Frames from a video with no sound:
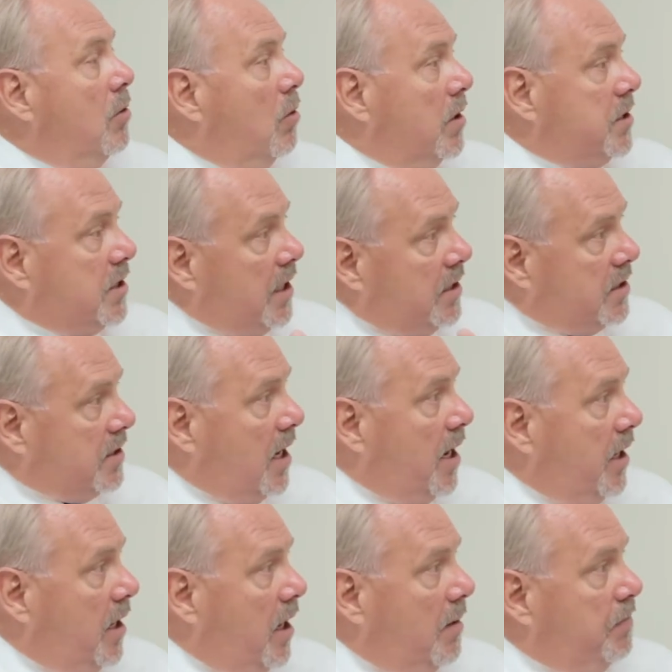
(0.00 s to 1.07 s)
once they
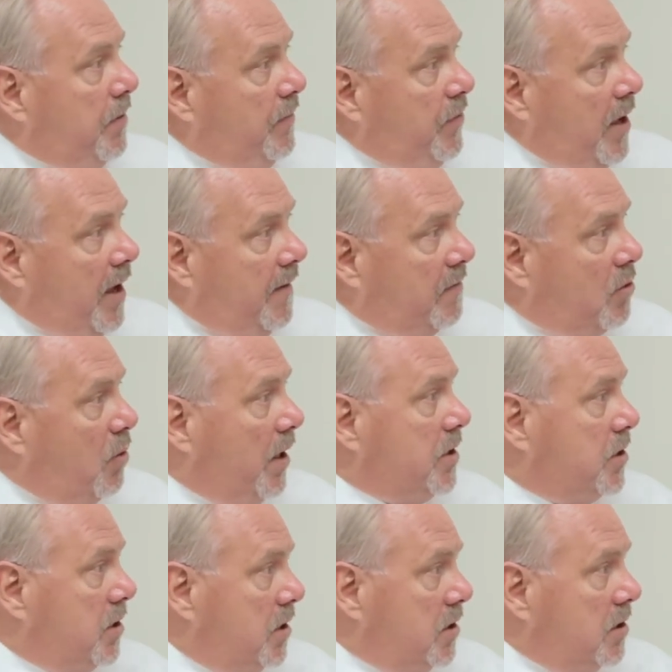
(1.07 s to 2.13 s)
sign up, if they have
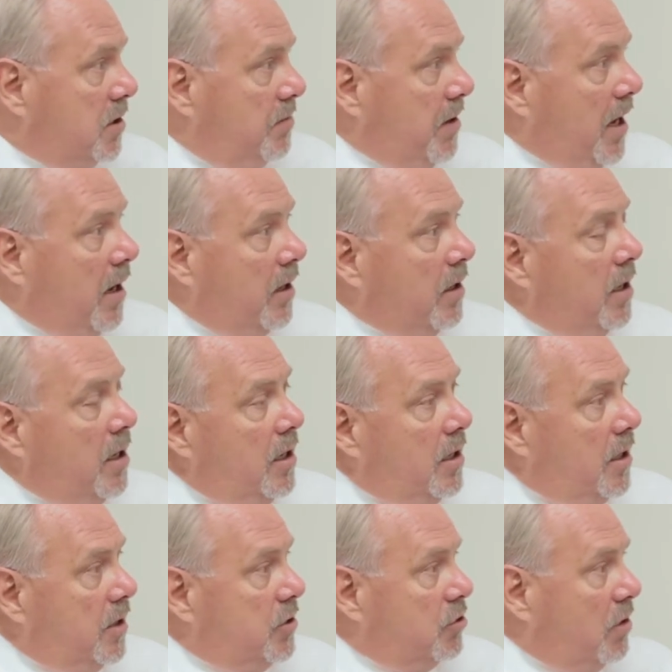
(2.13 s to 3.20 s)
questions about
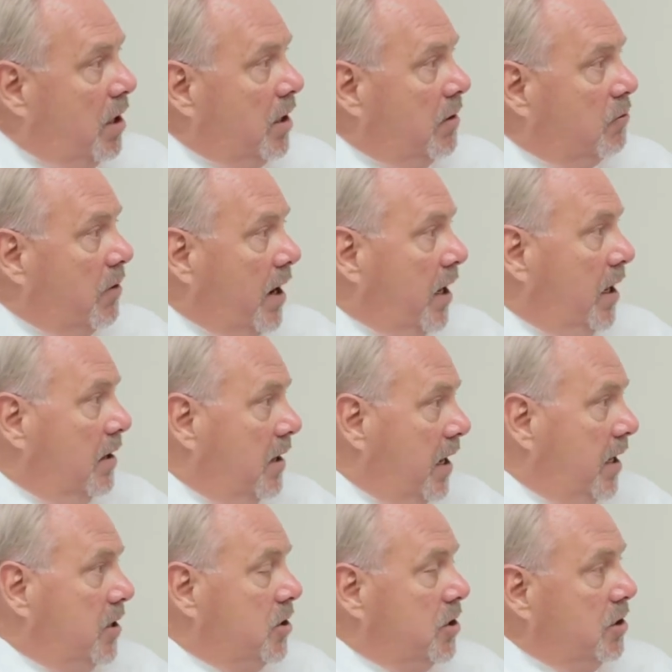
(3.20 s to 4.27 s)
a drug
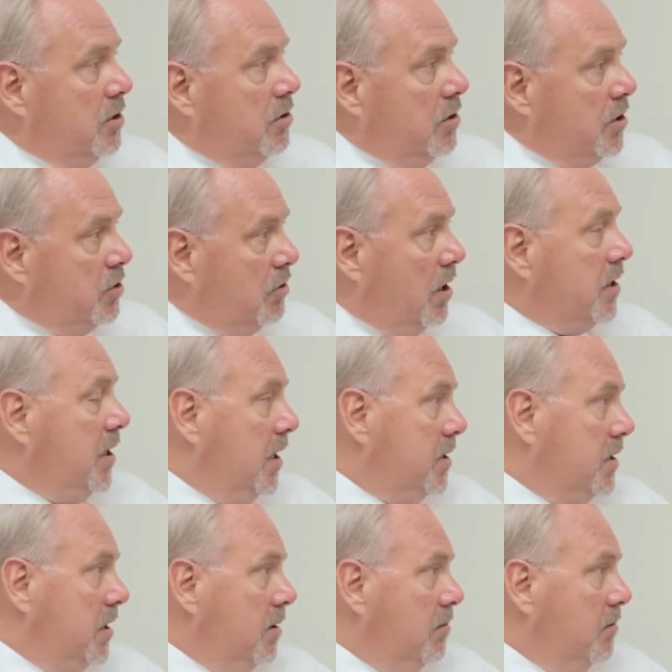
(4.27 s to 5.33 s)
regulation or a drug
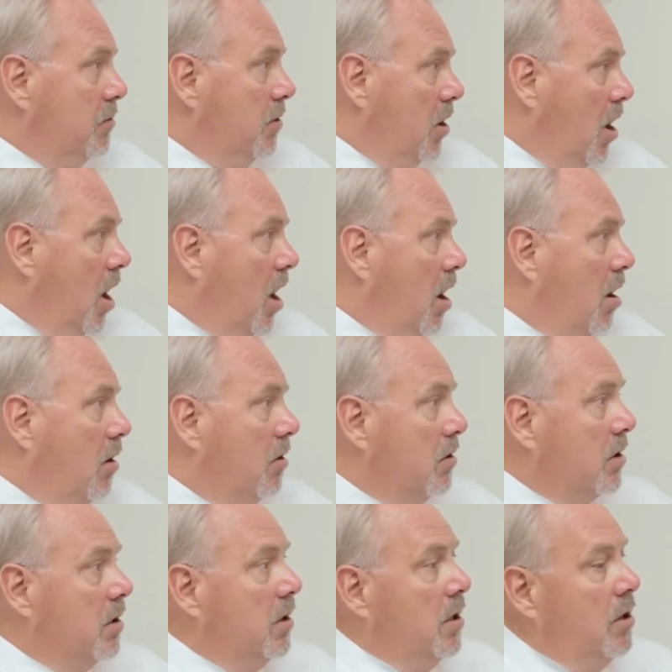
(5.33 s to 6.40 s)
testing
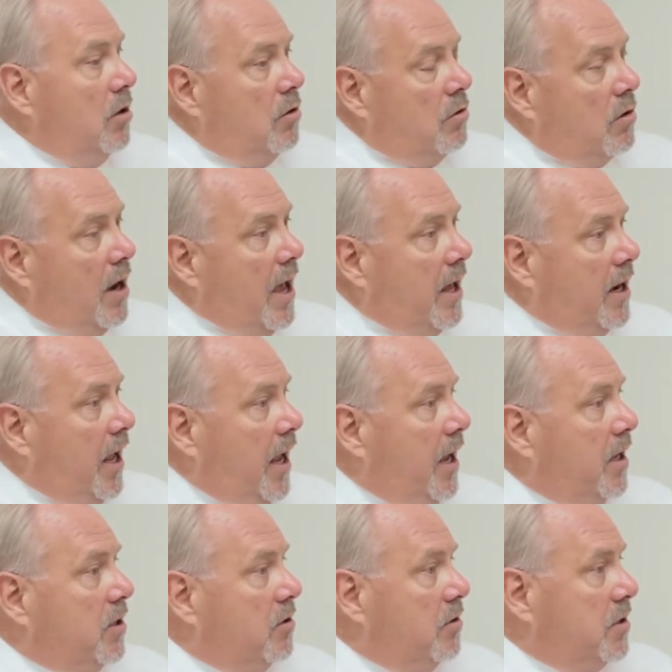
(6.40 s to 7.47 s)
law or how to
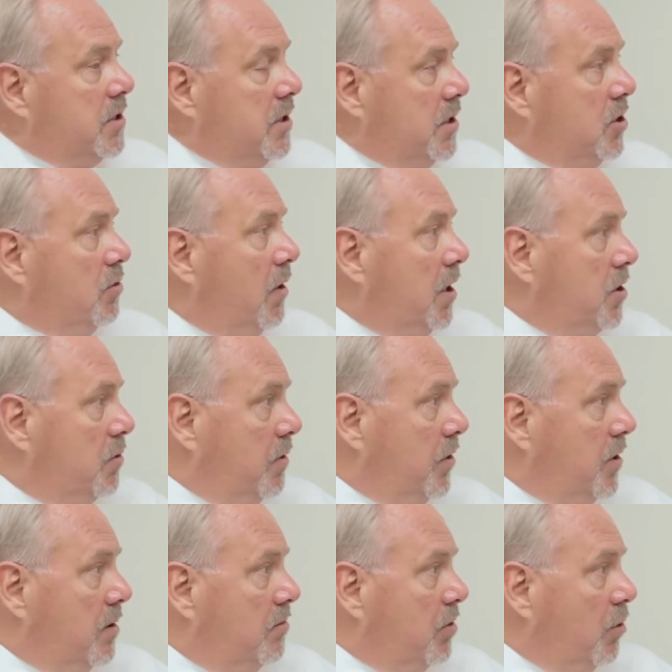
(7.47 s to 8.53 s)
handle a situation with
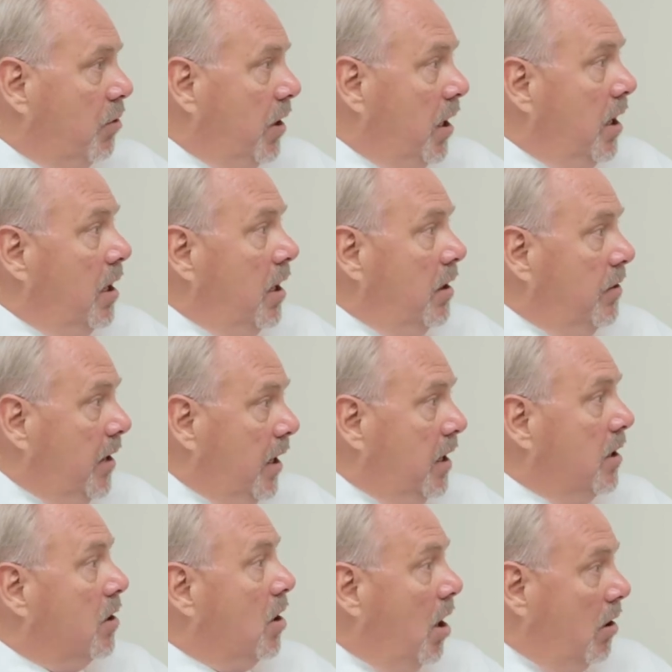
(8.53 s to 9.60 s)
an employee, they
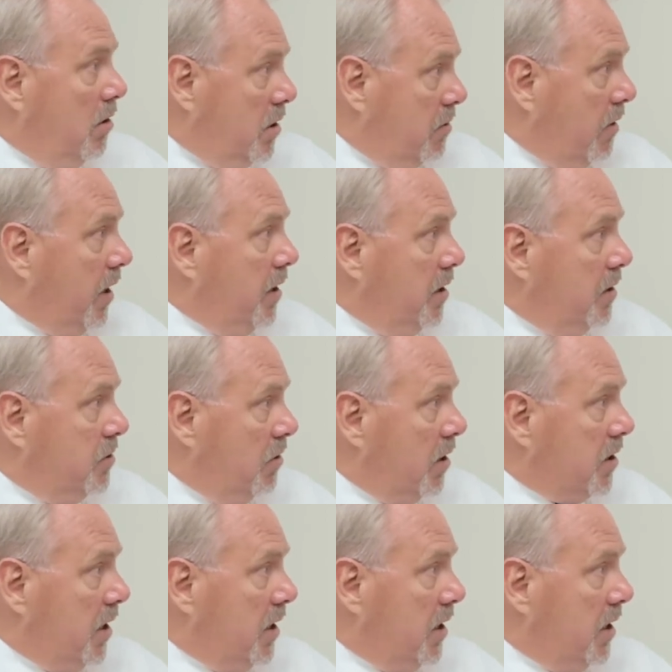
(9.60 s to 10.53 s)
can call Accredited Drug